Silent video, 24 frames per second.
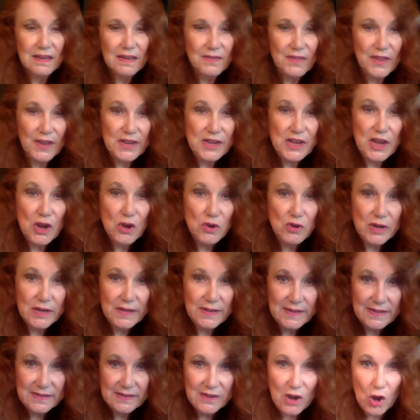The Union
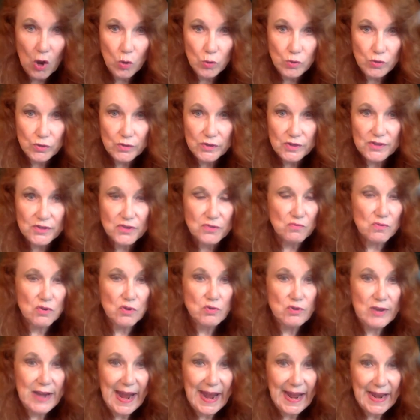soldiers threw
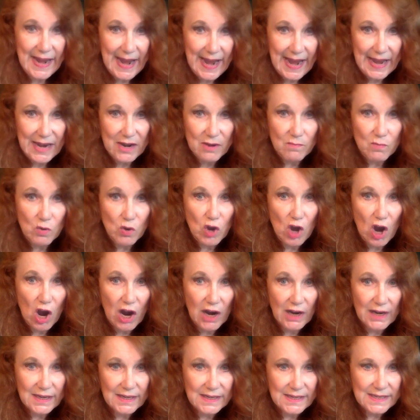dead animal
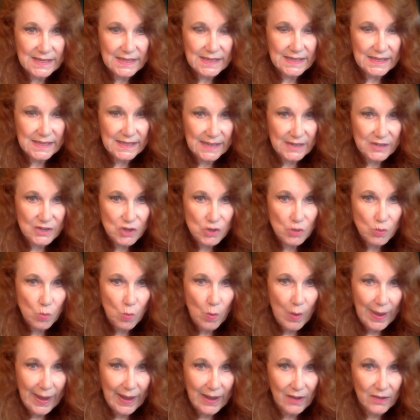carcasses into
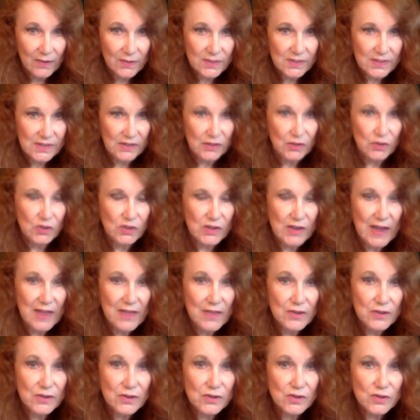wells so
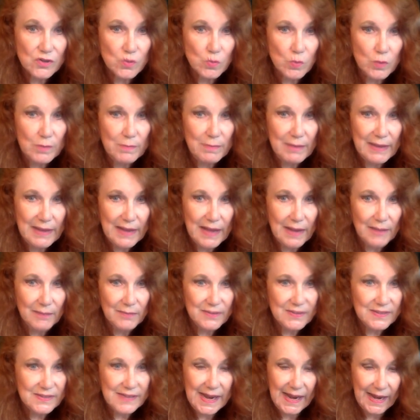Southerners would become
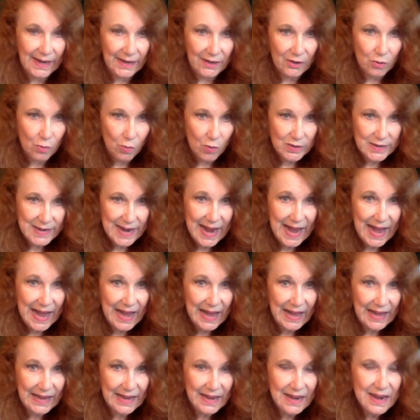sick or
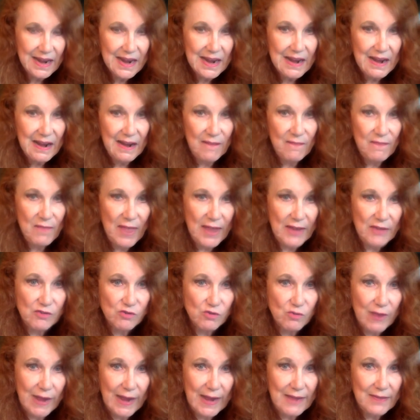die if they
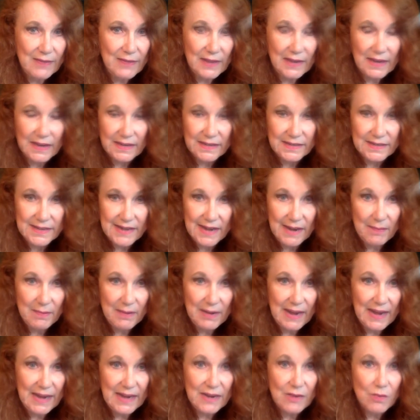drank the
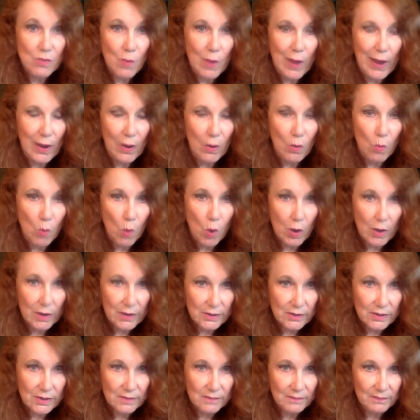contaminated well
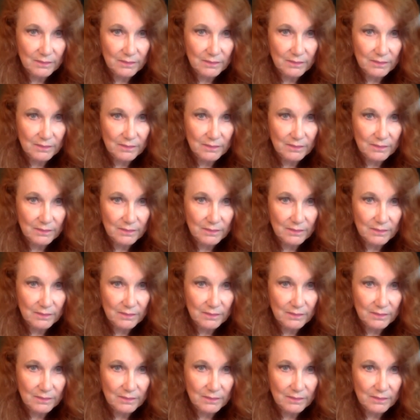water.